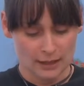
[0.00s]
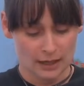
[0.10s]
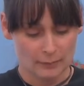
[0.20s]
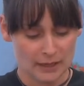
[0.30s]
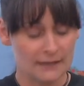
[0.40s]

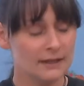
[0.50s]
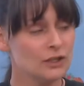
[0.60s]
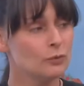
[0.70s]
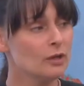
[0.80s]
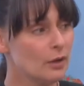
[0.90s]
Um, and then
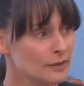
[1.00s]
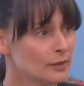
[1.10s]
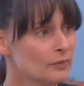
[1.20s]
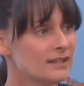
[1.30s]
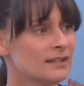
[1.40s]
you will
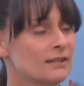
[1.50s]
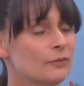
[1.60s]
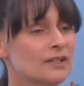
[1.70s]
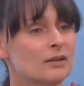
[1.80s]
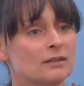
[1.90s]
also
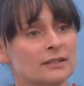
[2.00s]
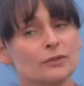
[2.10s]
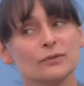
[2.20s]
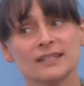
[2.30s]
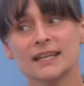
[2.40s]
receive what's called a
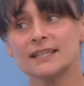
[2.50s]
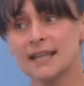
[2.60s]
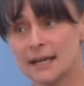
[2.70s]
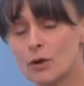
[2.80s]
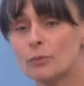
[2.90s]
Tuesday
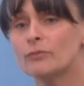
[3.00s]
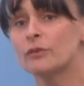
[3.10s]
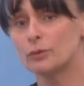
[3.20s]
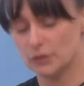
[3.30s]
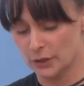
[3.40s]
take home
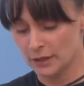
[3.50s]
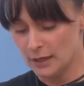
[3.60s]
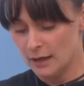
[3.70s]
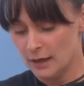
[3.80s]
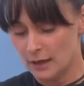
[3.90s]
folder.
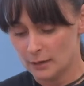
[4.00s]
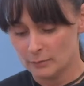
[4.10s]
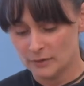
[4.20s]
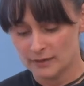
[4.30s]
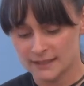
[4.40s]

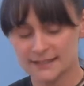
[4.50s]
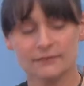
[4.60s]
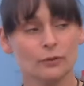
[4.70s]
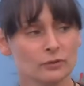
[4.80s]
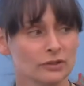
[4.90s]
Um, this
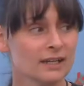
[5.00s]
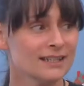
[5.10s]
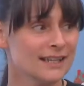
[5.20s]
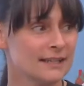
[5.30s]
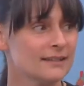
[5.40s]
folder
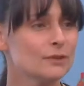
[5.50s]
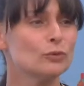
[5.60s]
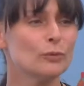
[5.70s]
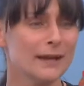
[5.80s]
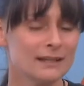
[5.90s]
contains
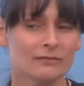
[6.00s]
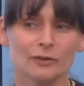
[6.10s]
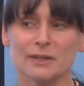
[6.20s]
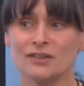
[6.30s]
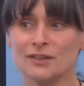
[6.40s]
school-wide
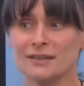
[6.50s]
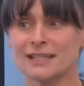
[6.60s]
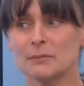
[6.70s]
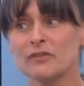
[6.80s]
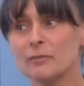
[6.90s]
information.
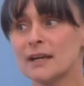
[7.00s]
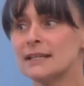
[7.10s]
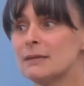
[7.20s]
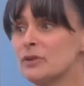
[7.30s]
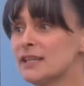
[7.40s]
Some of it
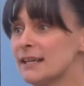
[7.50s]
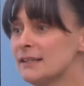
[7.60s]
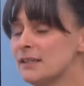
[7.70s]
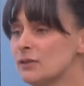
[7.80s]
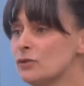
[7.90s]
might not
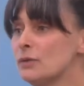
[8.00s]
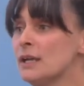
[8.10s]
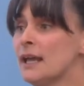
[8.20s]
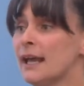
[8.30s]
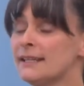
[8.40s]
pertain to you
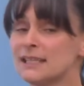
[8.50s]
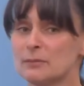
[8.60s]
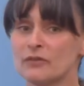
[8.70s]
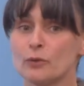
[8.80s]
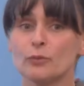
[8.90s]
and
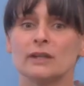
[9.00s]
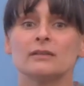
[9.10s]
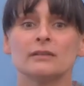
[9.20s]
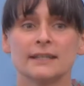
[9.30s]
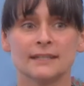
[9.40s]
some of it
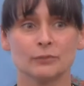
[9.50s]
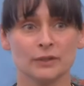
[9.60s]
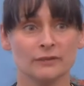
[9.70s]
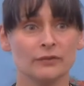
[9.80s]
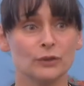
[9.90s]
will. It's
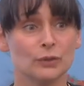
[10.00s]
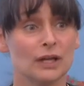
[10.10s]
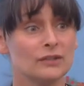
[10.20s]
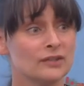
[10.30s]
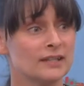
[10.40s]
really for you
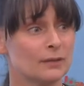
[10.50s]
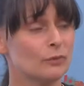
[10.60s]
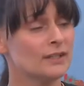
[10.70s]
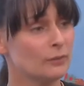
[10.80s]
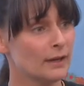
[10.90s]
to
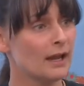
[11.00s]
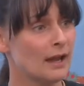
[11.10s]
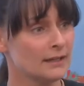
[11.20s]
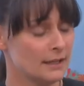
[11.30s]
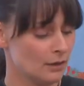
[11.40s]
understand what's going
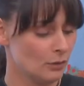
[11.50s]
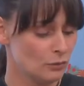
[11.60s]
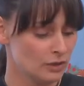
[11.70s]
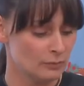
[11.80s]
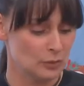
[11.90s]
on in our
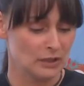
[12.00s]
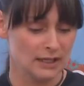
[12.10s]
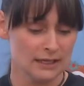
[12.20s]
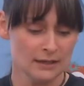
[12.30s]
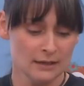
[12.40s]
whole
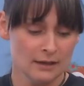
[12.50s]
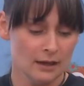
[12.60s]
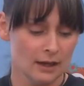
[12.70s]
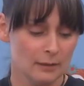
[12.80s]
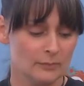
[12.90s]
community.
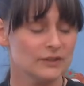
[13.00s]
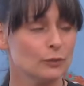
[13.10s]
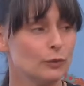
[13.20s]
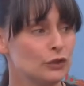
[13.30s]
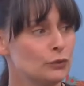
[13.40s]
Um,
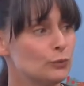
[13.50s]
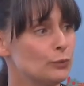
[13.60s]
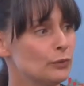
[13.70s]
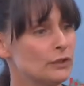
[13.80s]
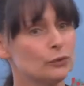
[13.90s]
so when you
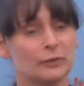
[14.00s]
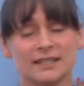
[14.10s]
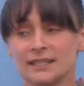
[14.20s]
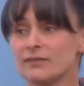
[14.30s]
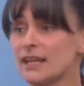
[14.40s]
re you'll
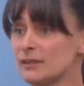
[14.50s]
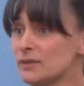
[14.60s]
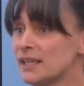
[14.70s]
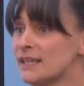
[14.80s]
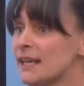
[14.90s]
receive that
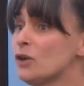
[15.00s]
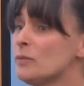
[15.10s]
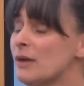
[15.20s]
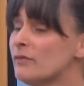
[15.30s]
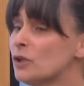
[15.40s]
Tuesday take
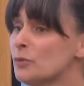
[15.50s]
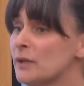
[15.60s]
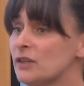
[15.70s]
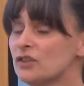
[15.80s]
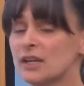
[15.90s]
home
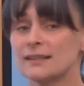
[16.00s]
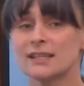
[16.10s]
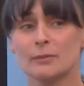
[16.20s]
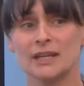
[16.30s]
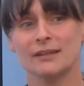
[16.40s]
envelope in your child's
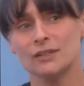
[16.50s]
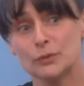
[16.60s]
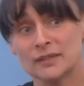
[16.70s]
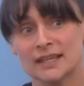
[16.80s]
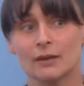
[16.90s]
cubby on
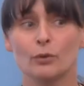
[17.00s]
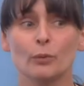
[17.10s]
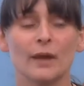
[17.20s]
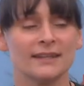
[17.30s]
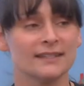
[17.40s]
Tuesday
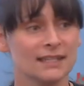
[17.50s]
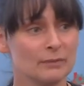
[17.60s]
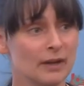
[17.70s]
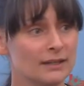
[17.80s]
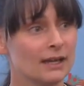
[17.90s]
or Wednesday,
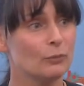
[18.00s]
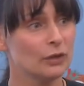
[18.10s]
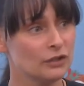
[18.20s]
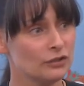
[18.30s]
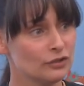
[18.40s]
depending on
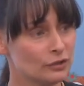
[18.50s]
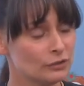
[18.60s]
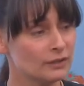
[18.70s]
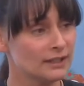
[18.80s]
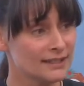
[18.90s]
when you're your
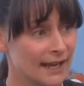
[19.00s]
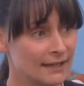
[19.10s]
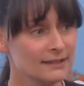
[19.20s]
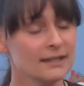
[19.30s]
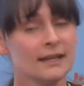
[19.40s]
children
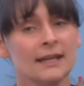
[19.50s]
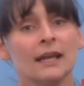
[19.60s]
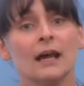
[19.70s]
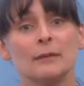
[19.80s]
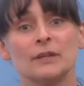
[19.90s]
attend
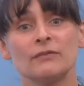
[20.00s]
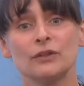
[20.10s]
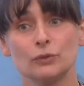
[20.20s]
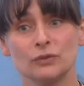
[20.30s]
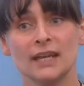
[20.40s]
um,
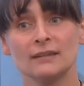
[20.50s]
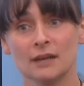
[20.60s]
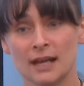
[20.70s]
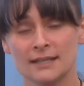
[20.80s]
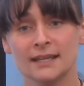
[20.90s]
if you take
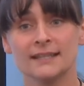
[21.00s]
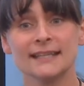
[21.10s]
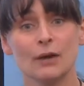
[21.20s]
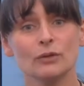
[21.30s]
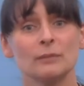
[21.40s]
the contents
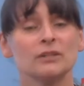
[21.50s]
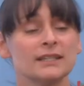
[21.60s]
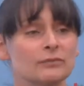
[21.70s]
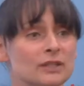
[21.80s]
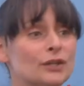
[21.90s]
out and
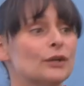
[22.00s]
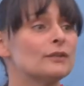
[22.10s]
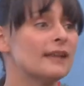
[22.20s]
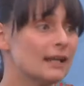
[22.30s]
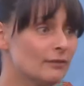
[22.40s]
please
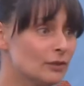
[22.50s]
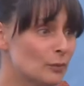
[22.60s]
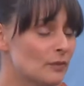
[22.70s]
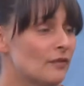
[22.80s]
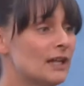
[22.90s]
return that
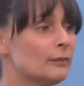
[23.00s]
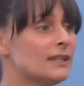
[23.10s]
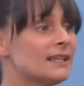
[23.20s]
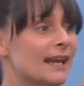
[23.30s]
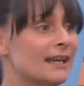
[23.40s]
envelope the
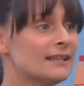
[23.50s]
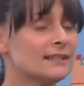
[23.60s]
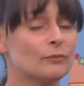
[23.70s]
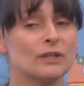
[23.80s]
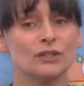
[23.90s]
following day because
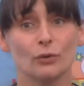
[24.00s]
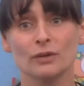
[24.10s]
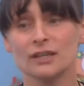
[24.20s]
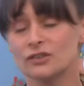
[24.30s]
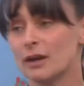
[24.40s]
if we
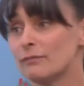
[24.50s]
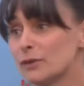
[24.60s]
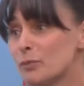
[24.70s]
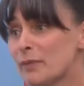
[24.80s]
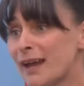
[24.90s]
don't get your
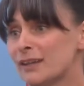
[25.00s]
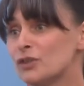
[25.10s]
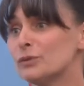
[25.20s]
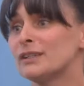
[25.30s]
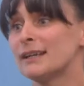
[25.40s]
envelope back,
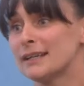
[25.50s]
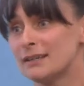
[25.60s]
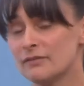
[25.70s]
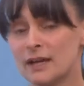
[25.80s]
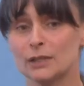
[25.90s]
you will not get
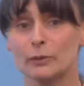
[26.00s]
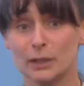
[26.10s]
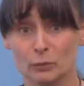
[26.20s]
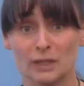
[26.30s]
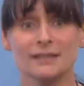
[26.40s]
the
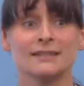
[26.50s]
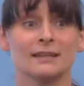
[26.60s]
following week's